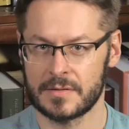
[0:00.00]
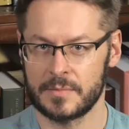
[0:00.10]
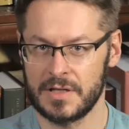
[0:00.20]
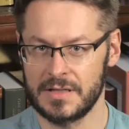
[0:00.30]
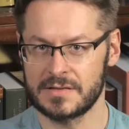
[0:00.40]

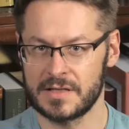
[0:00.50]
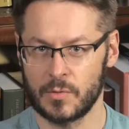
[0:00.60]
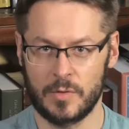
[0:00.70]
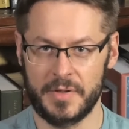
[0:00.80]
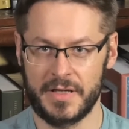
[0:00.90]
Plus, there
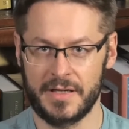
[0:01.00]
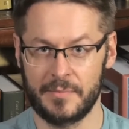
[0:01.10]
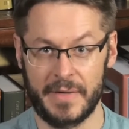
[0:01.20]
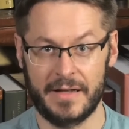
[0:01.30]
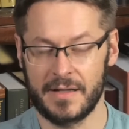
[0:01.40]
will be a
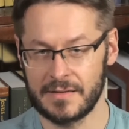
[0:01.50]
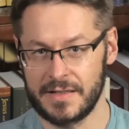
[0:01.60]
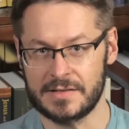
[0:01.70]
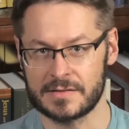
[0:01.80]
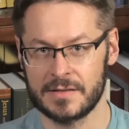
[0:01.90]
mailing
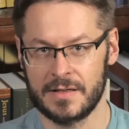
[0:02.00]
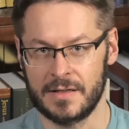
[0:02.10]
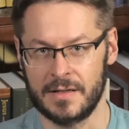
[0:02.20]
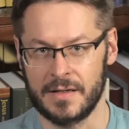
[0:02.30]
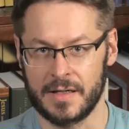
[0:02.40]
list
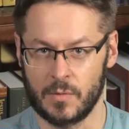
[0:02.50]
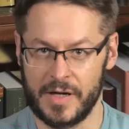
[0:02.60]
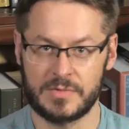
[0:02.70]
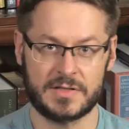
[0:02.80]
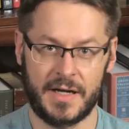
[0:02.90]
and a
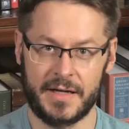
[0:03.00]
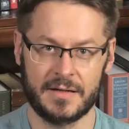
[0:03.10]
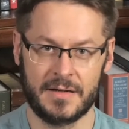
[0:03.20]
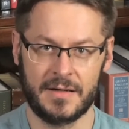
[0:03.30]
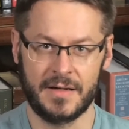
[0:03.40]
website
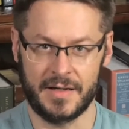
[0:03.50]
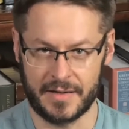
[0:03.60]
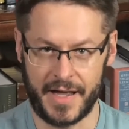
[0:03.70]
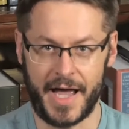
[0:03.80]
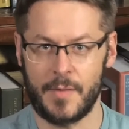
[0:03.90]
and
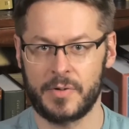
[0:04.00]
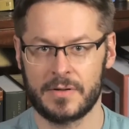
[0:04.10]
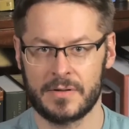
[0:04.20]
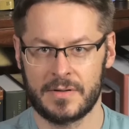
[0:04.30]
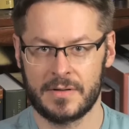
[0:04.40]
an app.
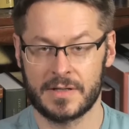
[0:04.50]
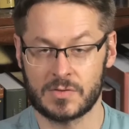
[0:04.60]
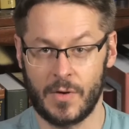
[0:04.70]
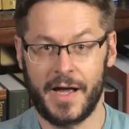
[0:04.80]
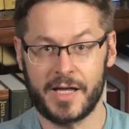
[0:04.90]
That's
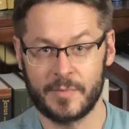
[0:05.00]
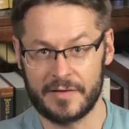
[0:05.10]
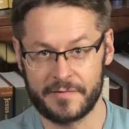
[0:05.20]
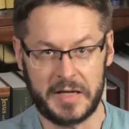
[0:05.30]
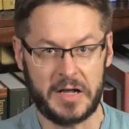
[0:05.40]
why in my
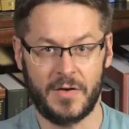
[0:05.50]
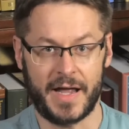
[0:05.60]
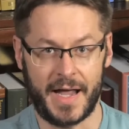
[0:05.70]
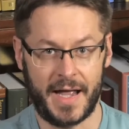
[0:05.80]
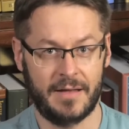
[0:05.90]
video I
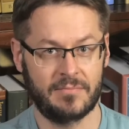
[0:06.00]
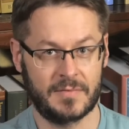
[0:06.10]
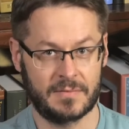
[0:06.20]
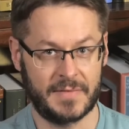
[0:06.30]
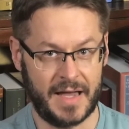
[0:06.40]
had
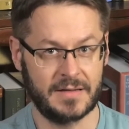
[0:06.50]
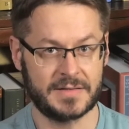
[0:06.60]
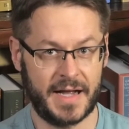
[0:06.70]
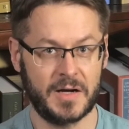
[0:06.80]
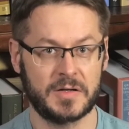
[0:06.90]
that
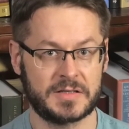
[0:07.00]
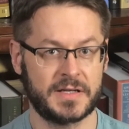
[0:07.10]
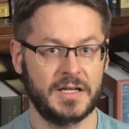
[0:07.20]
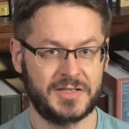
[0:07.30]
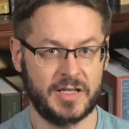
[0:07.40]
entire
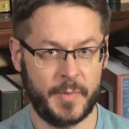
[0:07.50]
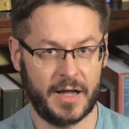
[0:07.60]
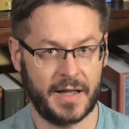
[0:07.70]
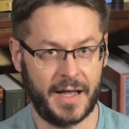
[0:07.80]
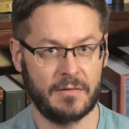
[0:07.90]
discussion
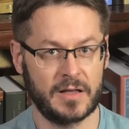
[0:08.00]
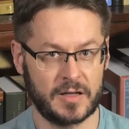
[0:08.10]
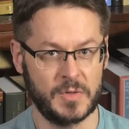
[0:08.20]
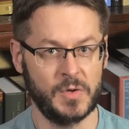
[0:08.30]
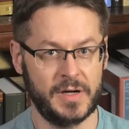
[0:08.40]
about how the
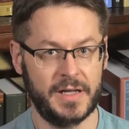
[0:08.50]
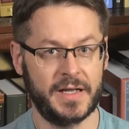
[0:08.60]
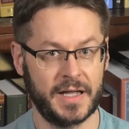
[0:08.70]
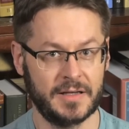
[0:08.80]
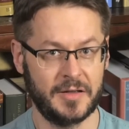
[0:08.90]
community
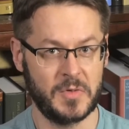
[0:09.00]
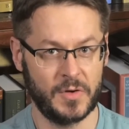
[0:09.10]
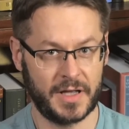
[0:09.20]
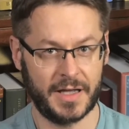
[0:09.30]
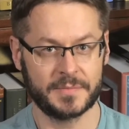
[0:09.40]
can
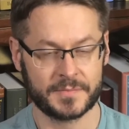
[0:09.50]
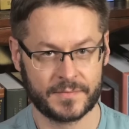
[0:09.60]
communicate.